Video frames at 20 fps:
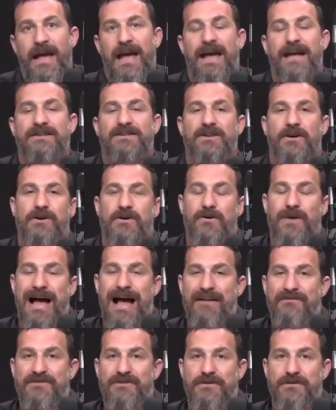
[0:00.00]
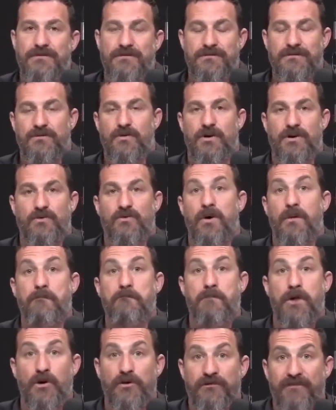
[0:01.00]
and so you have to, quote unquote,
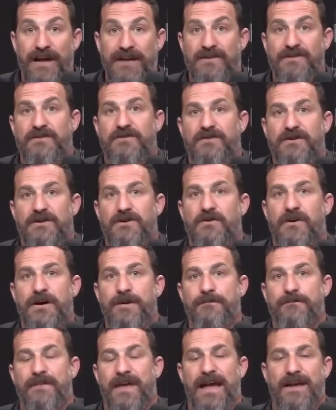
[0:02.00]
motivate to do it,